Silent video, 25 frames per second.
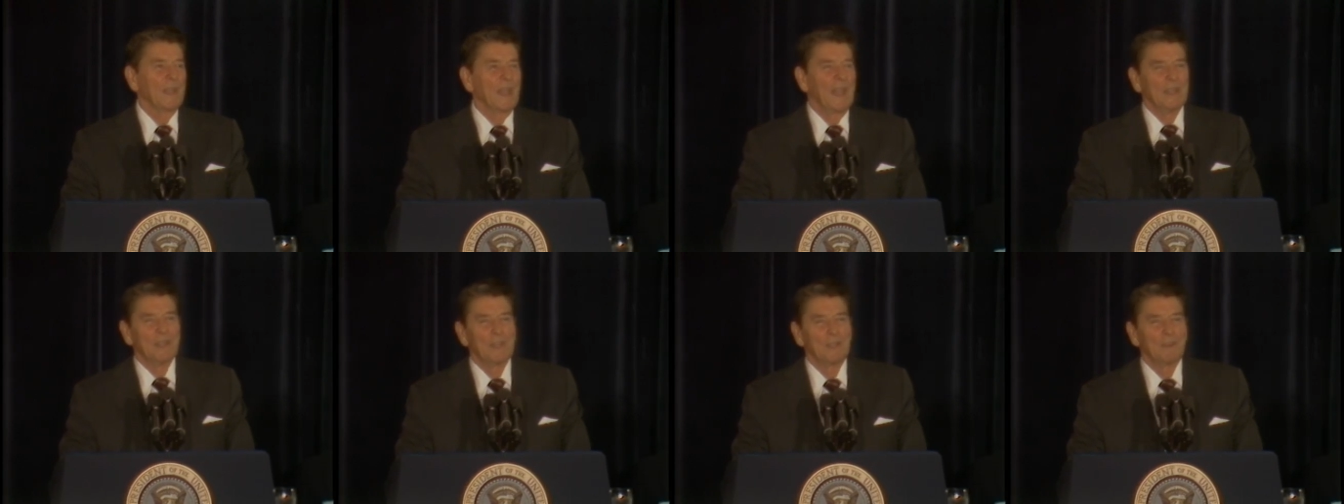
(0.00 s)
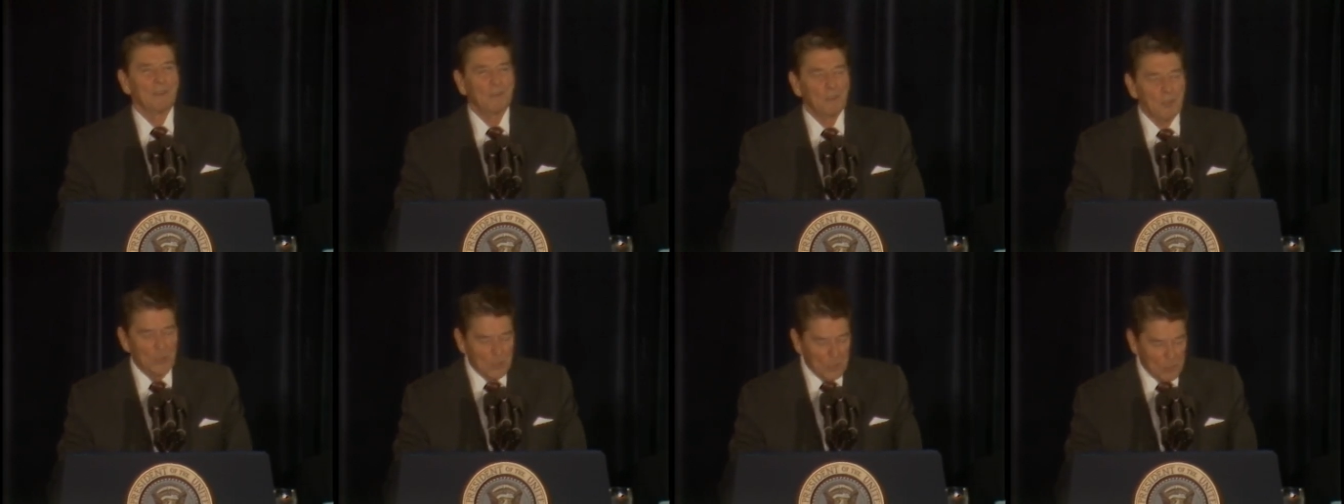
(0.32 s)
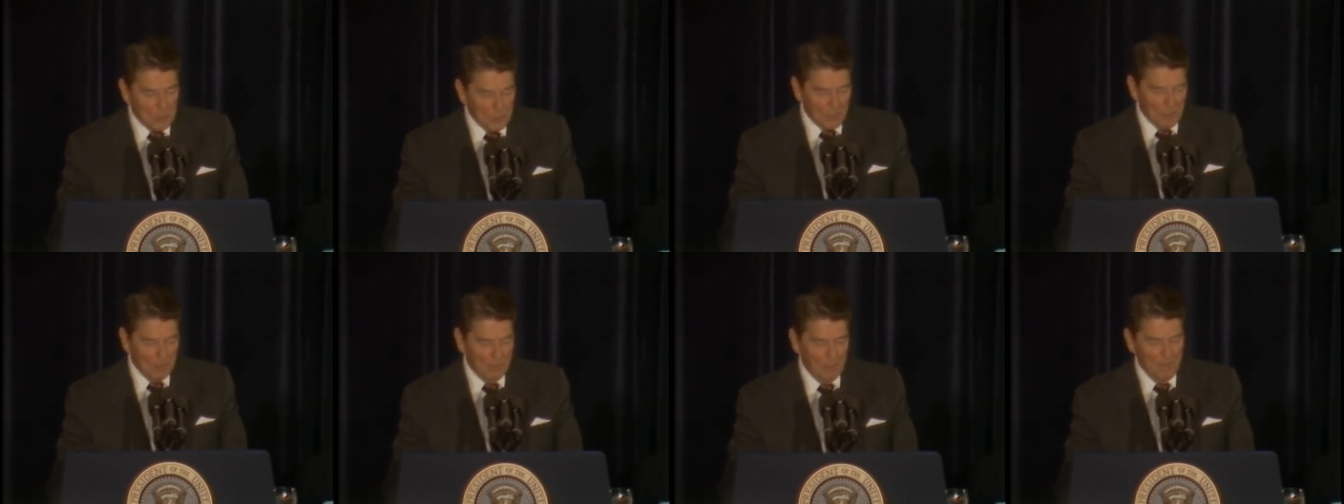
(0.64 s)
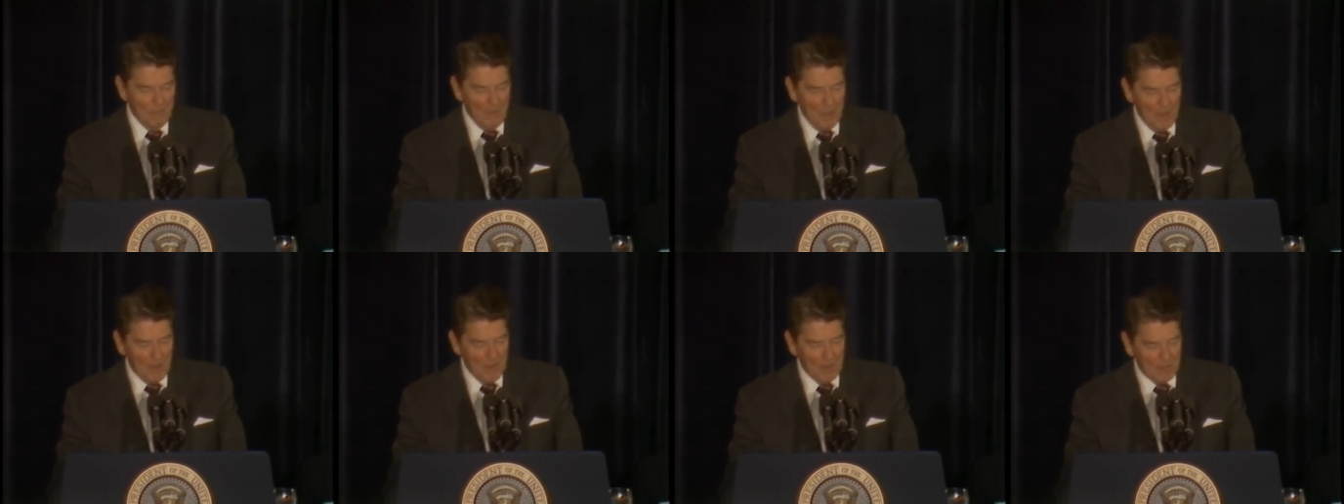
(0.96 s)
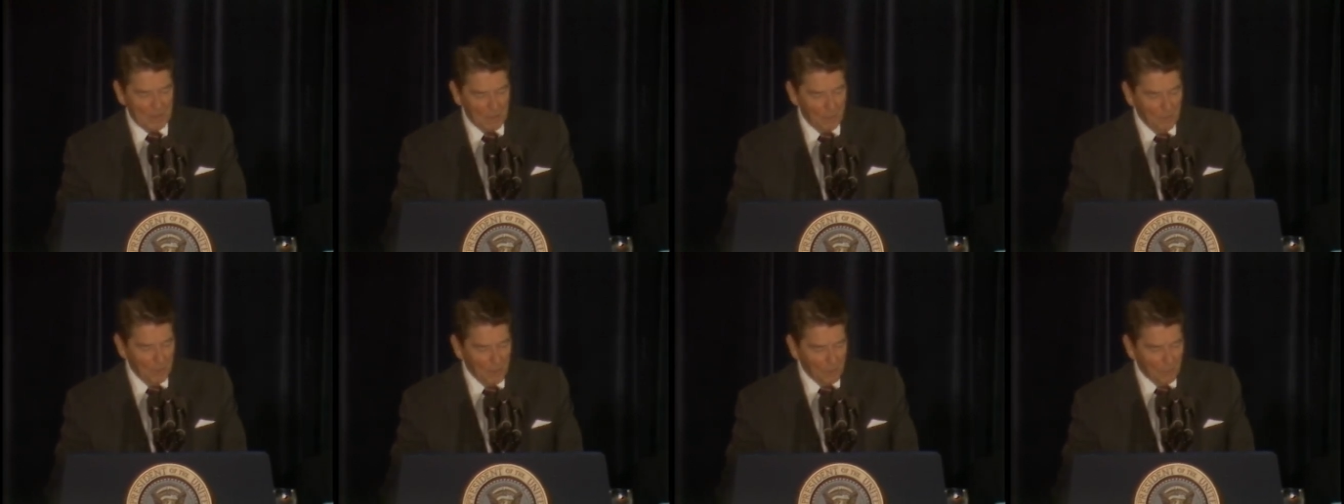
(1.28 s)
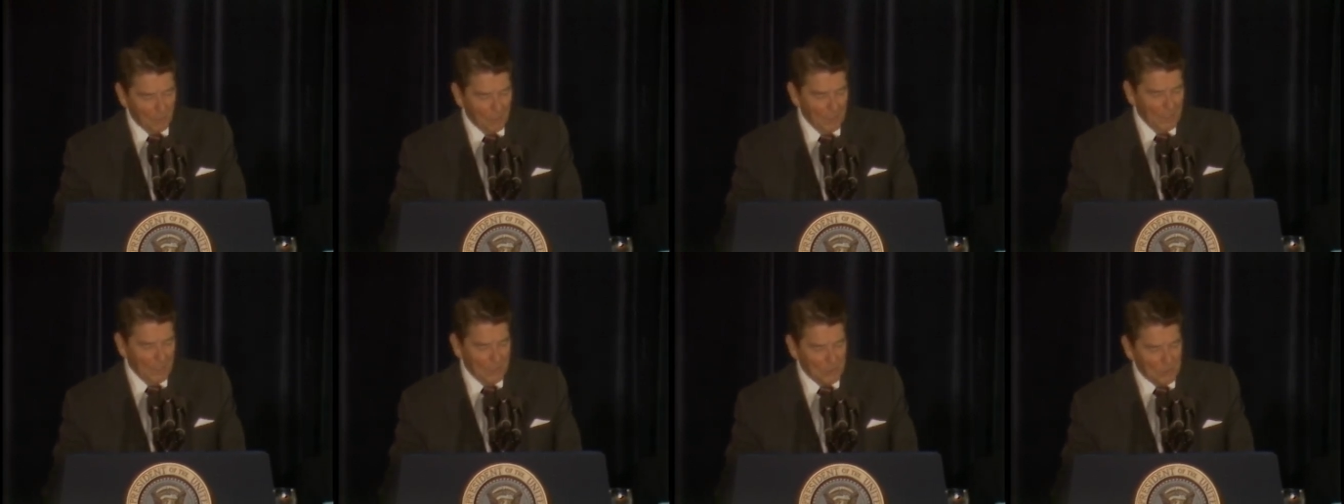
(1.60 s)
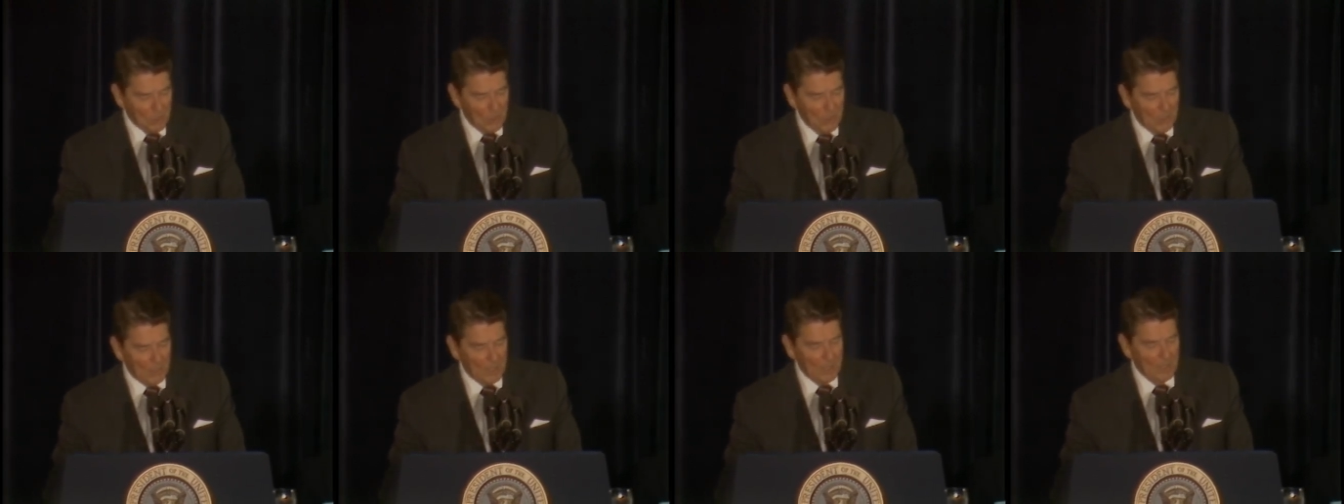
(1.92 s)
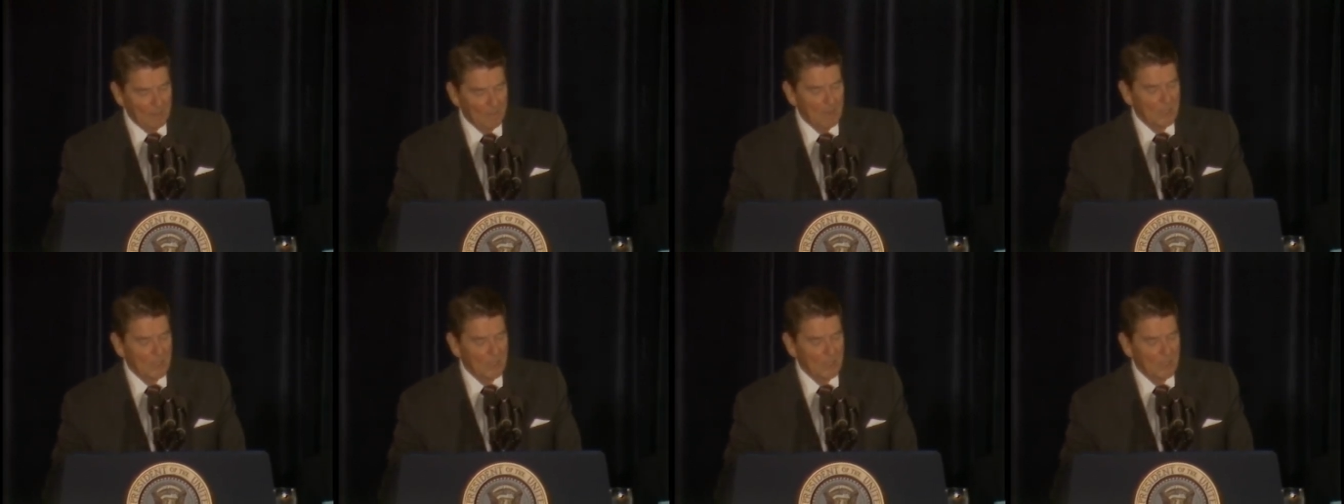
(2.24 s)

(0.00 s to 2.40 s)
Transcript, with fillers: and the future of America, we're really talking